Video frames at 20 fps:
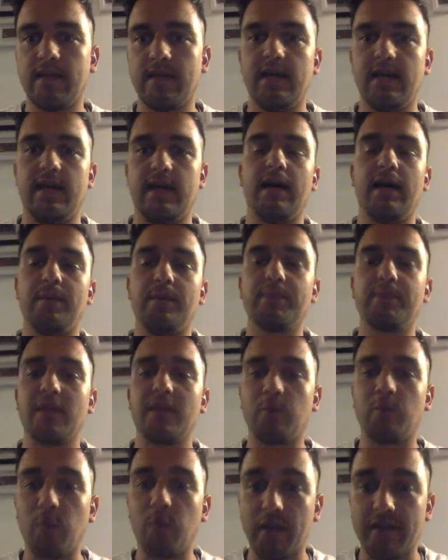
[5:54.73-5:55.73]
Aha,
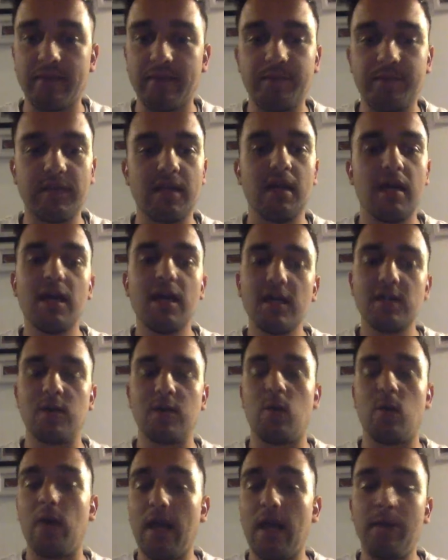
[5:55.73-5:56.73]
it worked. So
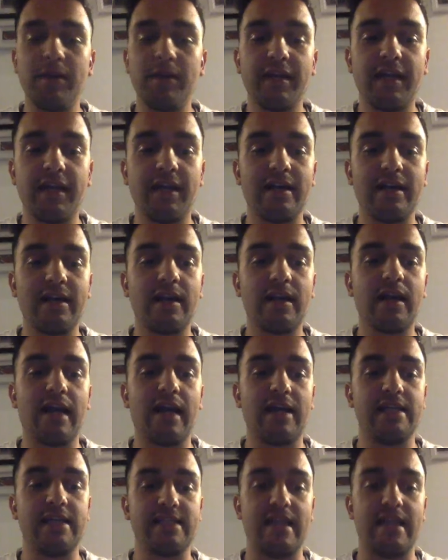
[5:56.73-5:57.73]
what happened here
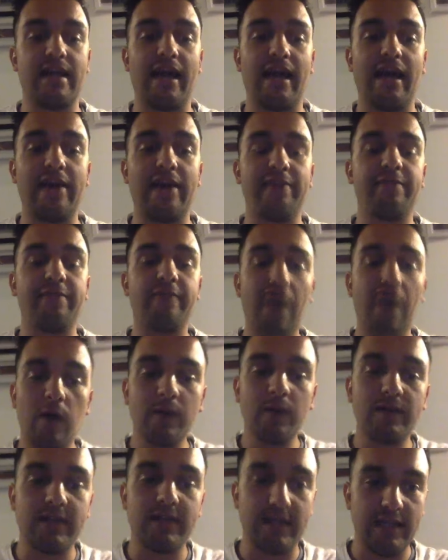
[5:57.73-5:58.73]
is that I
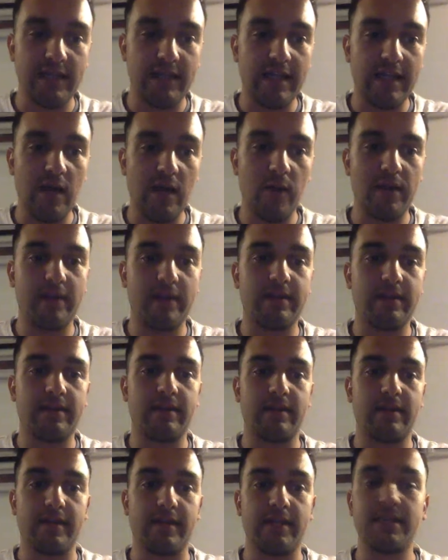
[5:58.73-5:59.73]
found the node,
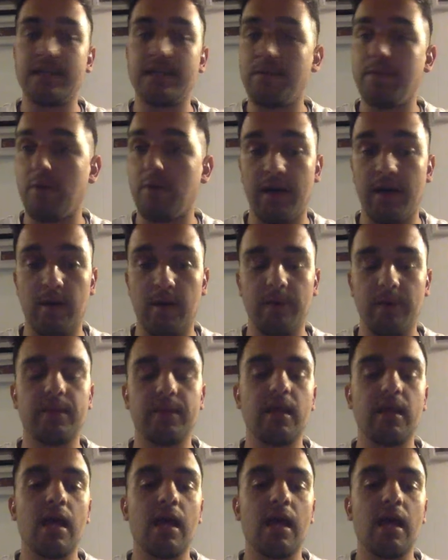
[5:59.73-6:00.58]
the CBOR node,